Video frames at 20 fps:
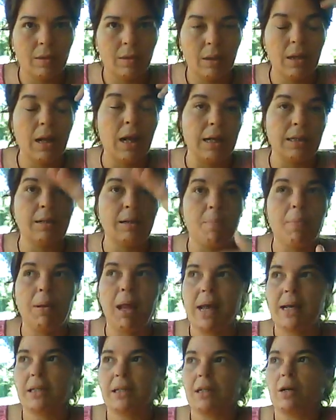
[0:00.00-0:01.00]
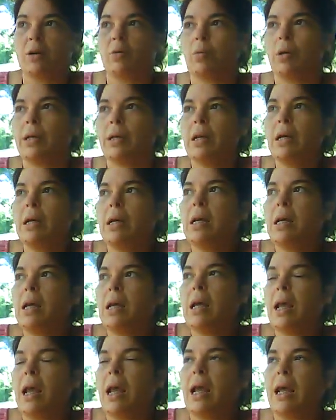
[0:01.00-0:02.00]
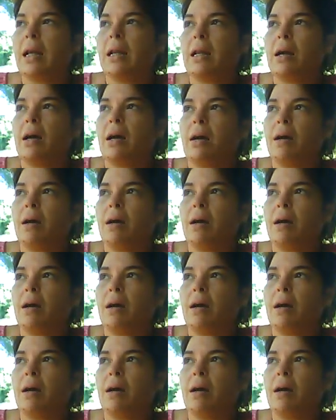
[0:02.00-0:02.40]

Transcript: yeah, it's a plastic one. And